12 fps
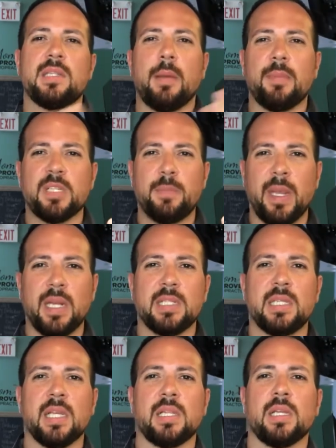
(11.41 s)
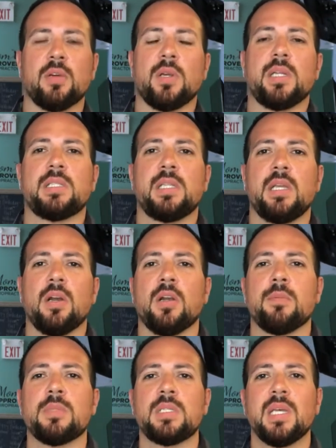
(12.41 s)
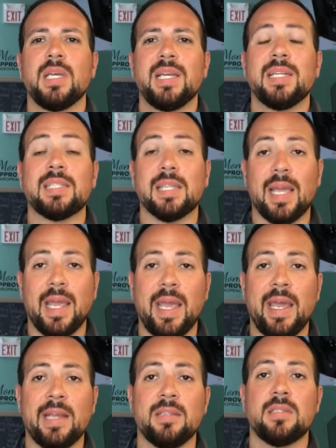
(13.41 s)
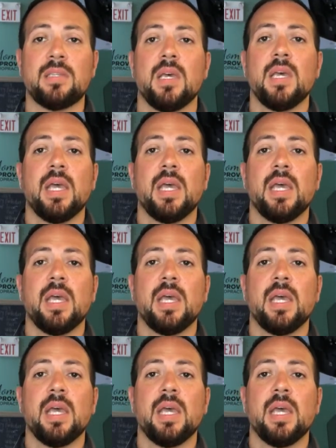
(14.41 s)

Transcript: numbness, pain and tingling going into the arms, into the hands,